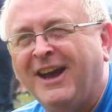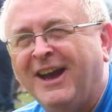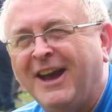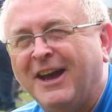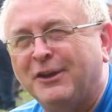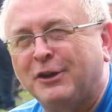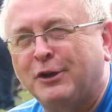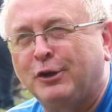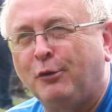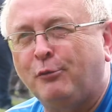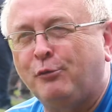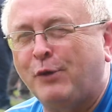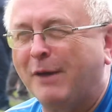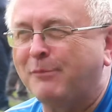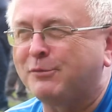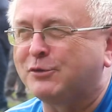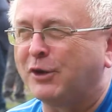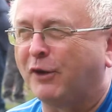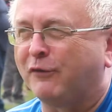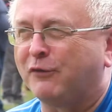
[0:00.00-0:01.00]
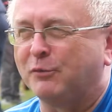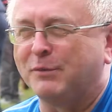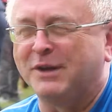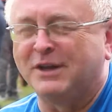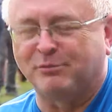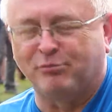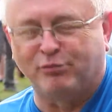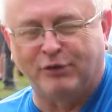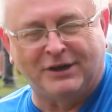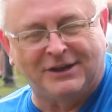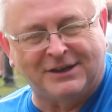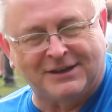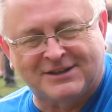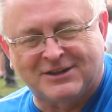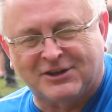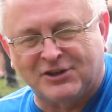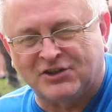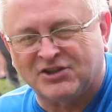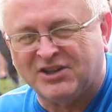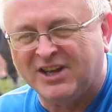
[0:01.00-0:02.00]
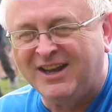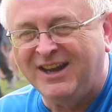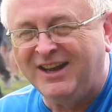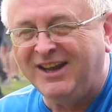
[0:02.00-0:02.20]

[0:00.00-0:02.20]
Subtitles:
The club web shop for me is brilliant because